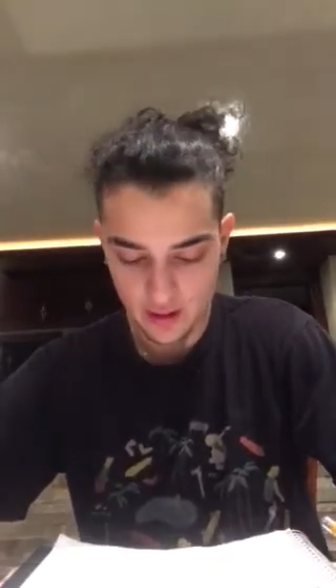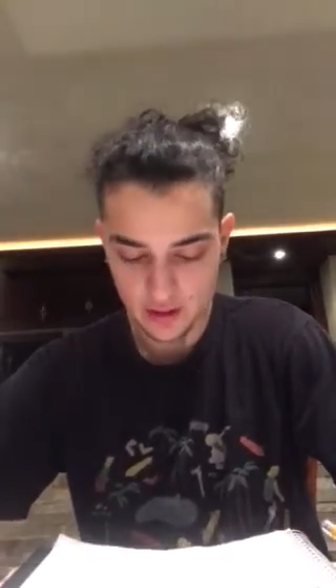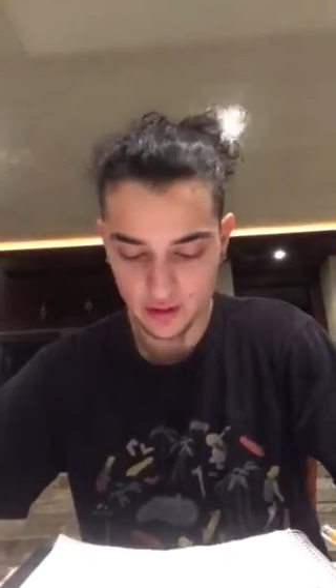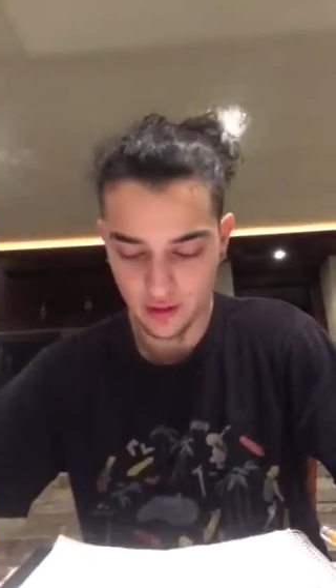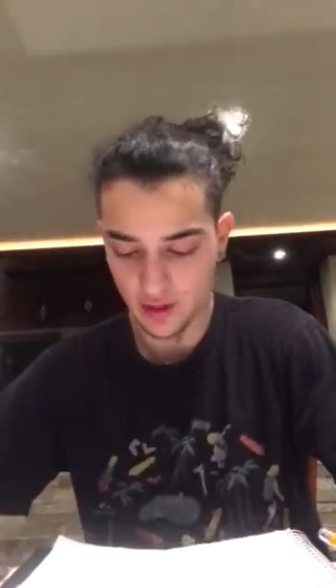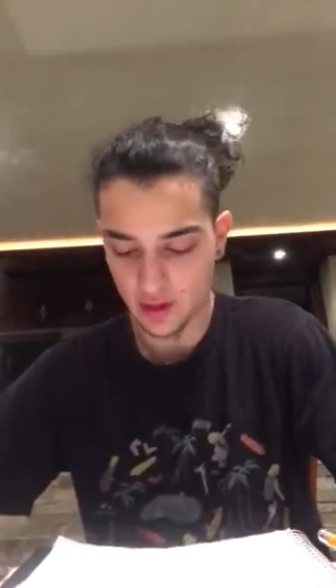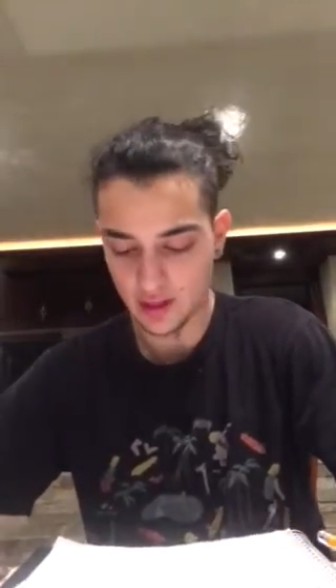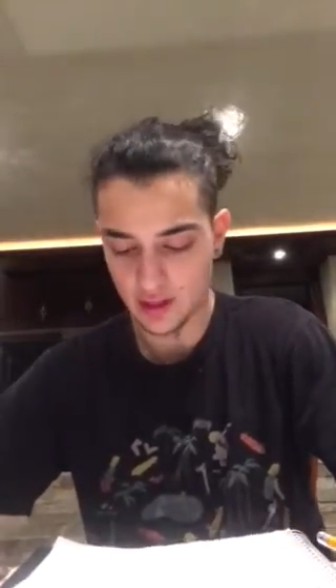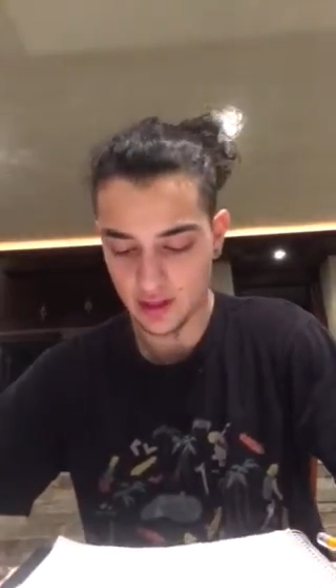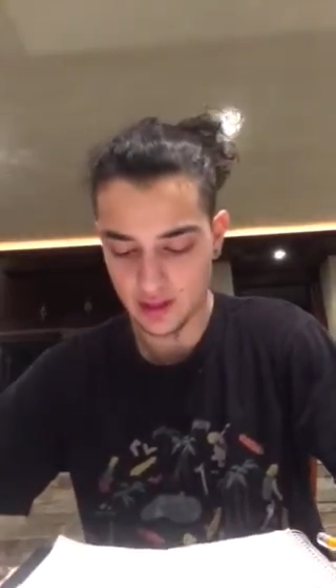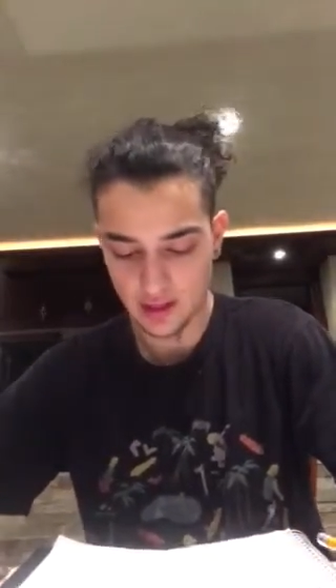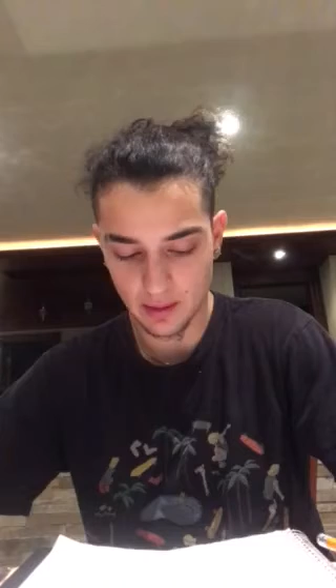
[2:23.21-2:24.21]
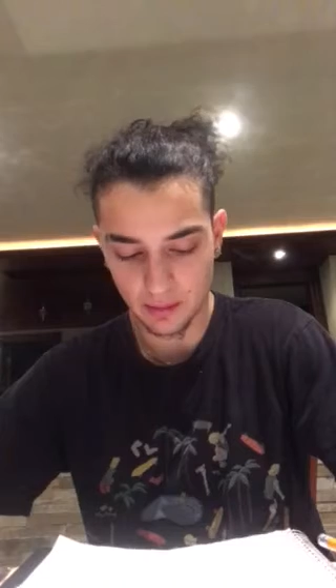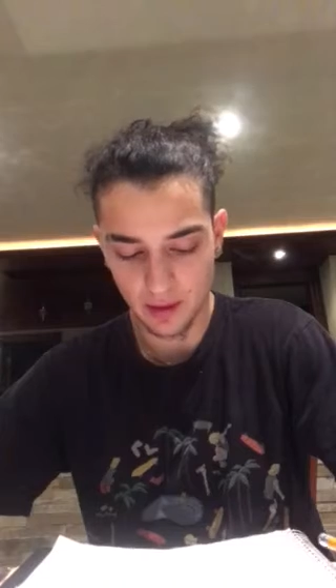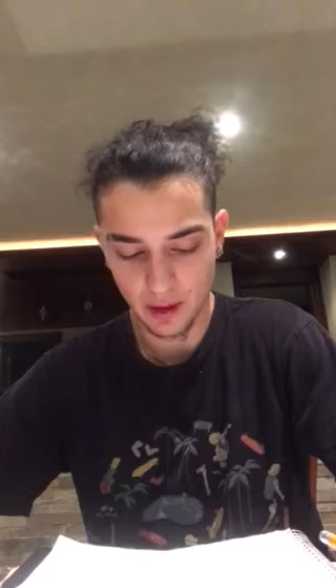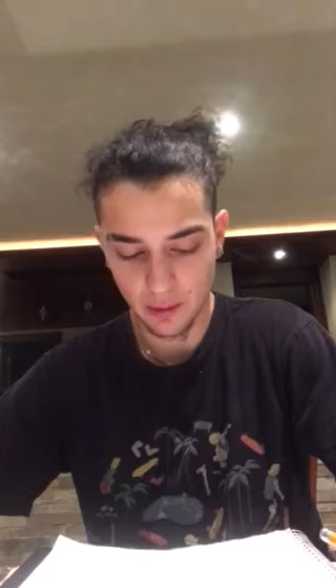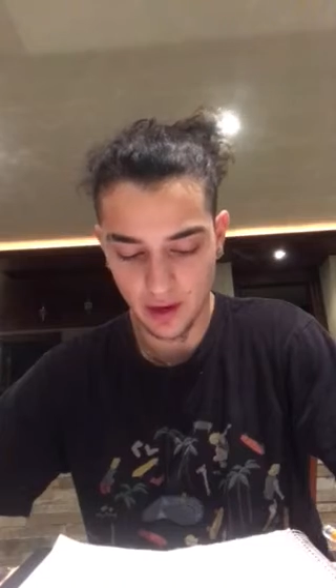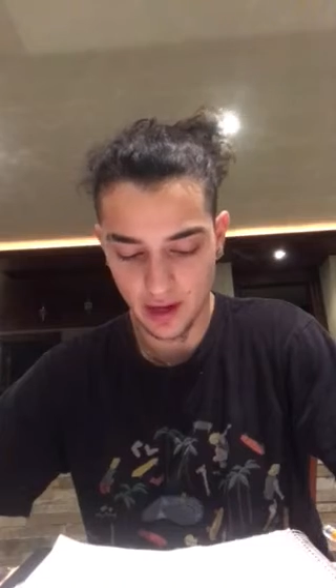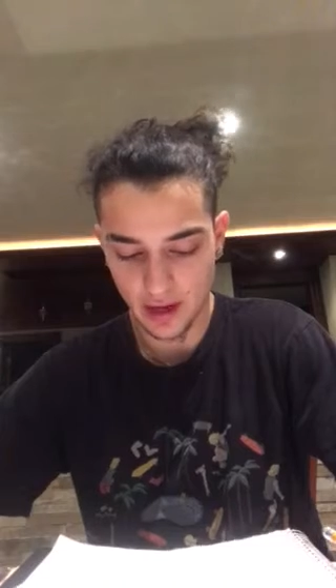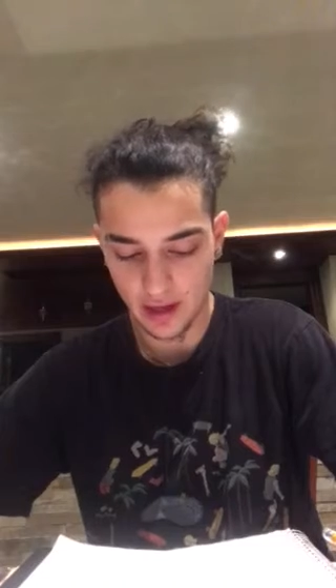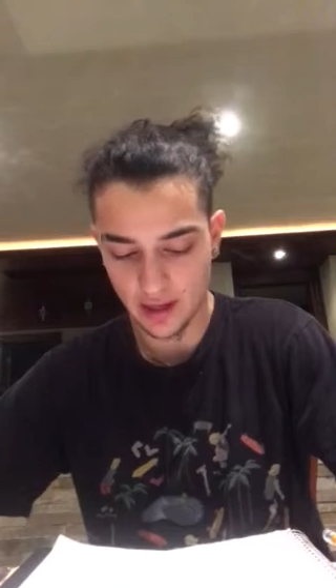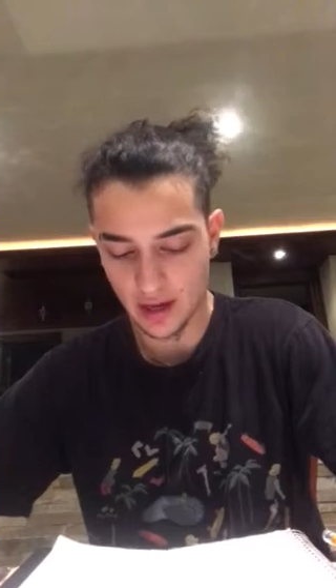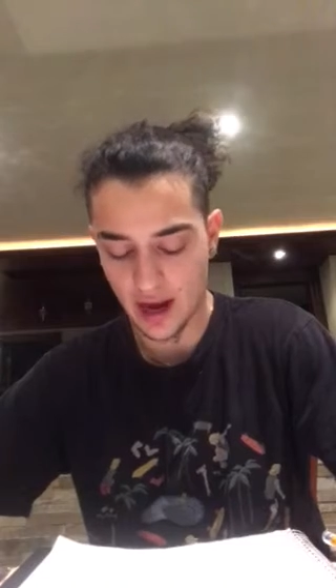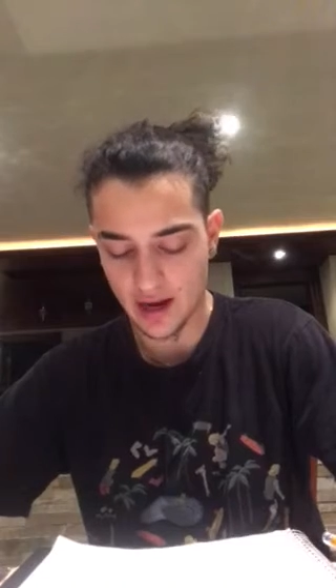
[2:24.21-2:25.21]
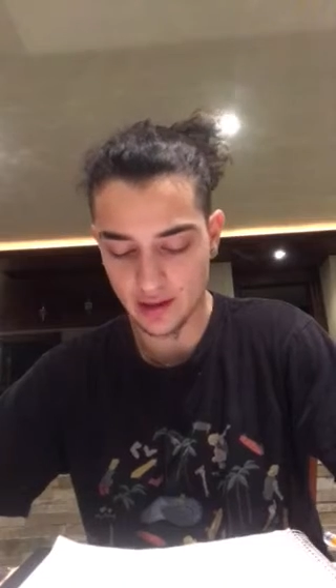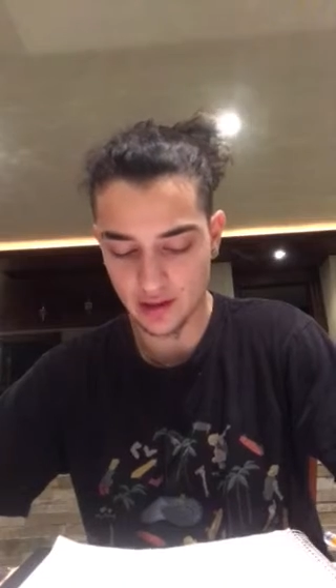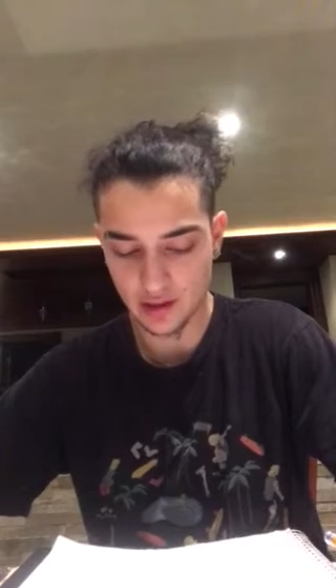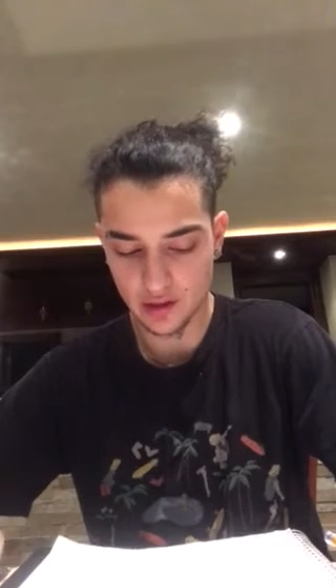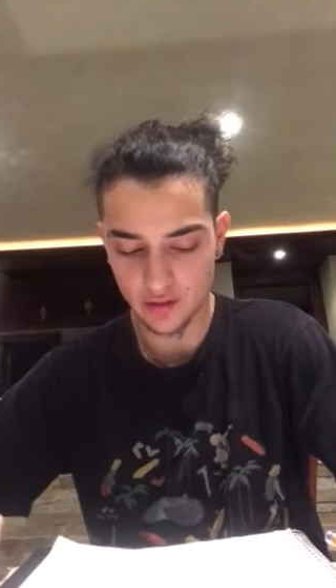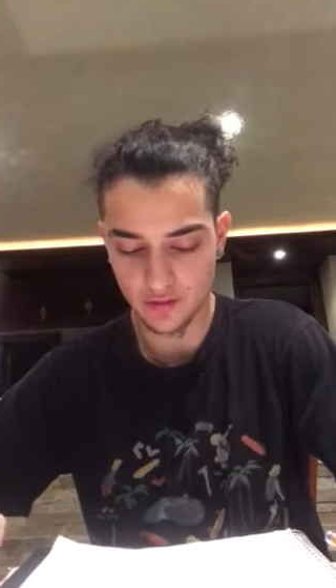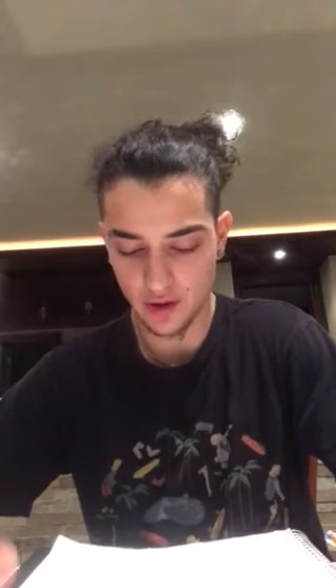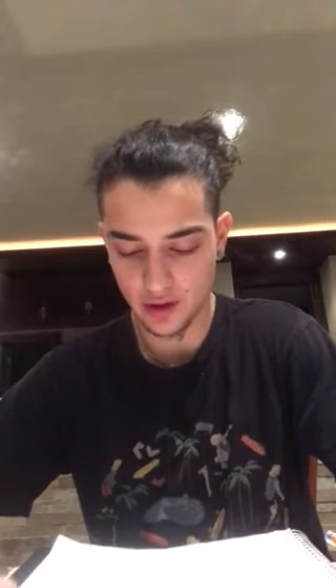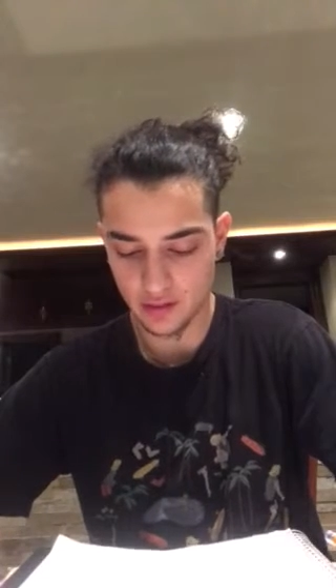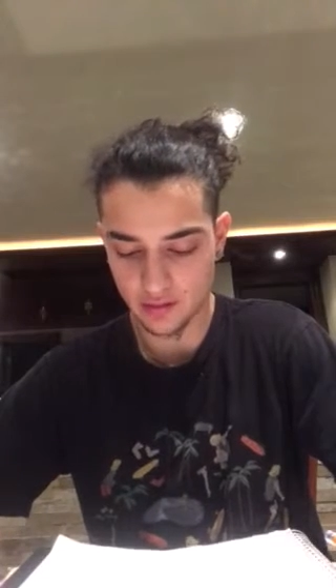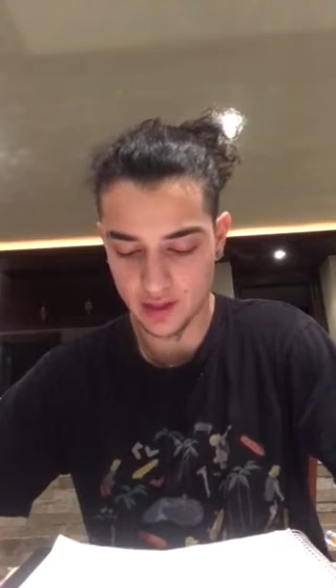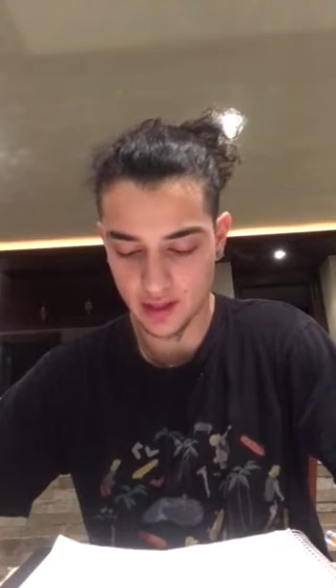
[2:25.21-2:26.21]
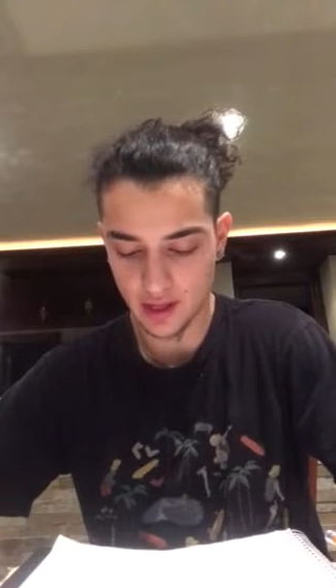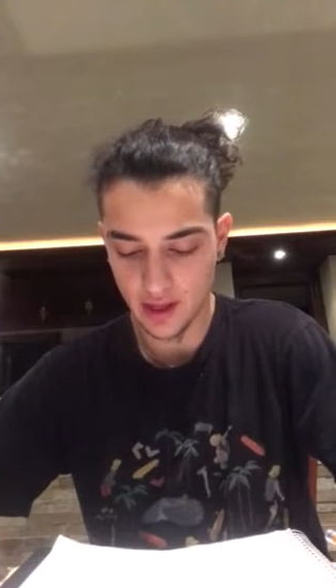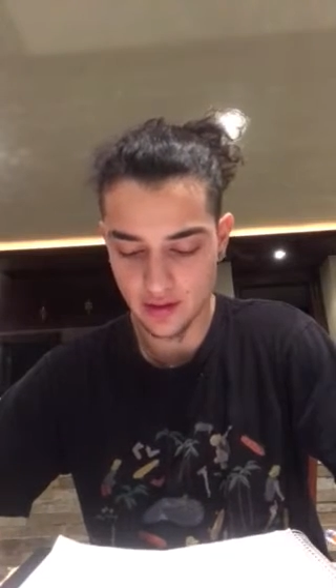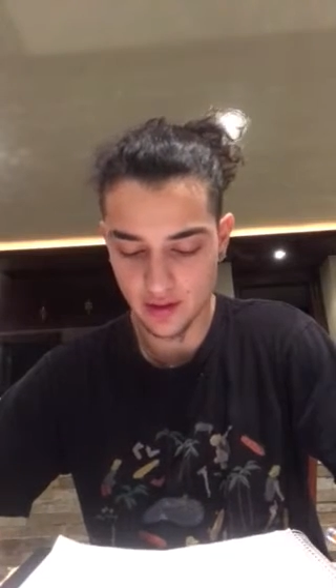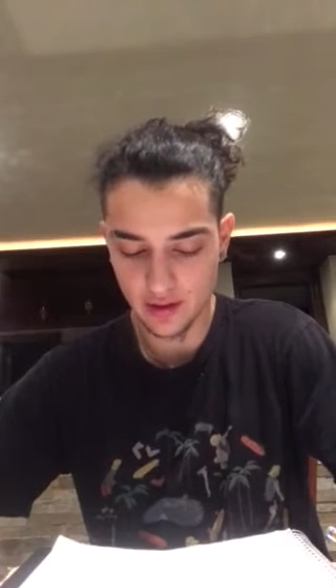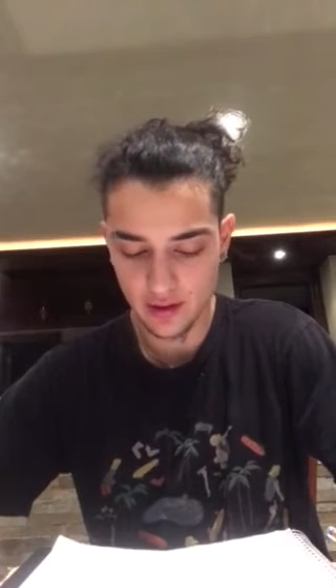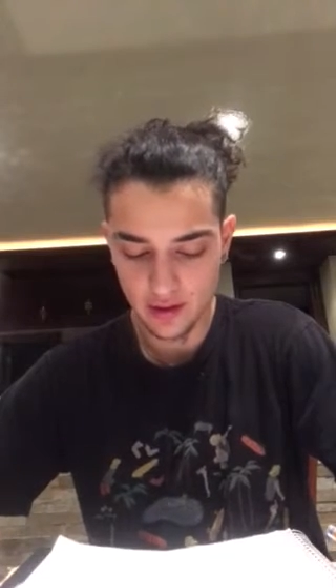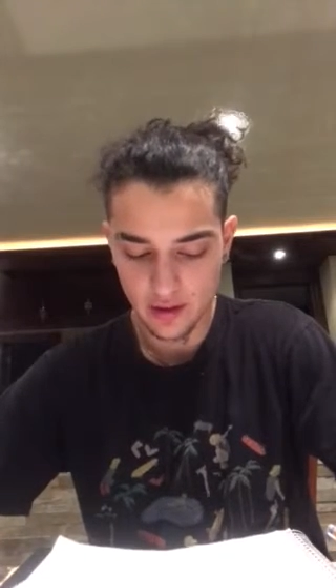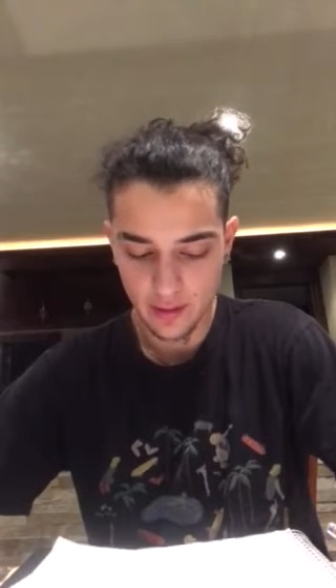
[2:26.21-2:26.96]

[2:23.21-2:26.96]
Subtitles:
So then I did the same thing. I went ahead and added the two volumes together